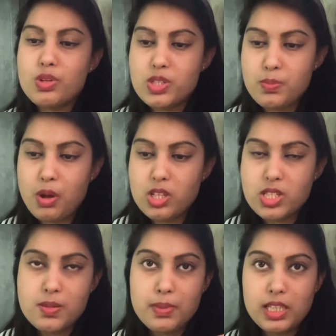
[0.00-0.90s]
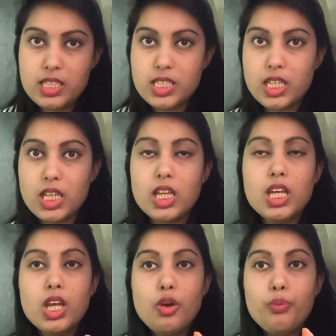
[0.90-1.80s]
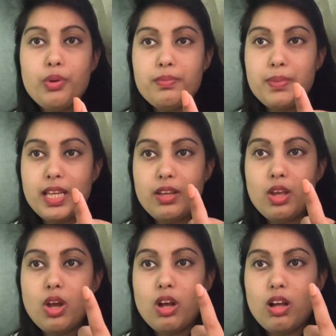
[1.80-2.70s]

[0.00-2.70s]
responsibility would be